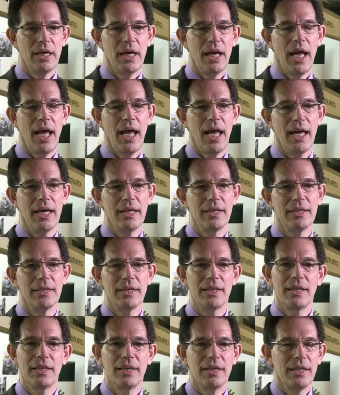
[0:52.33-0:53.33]
And
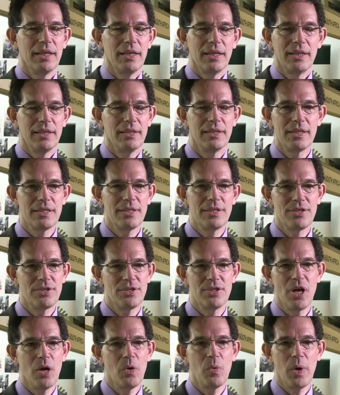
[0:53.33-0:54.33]
this is
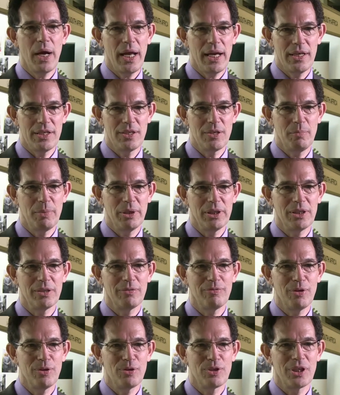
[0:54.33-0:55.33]
no way to build a
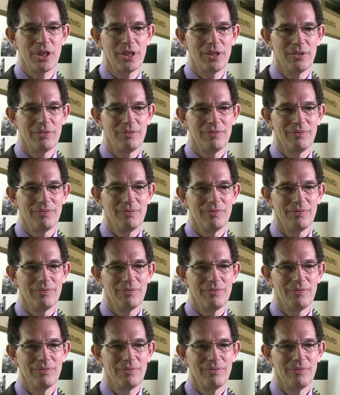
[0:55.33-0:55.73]
future.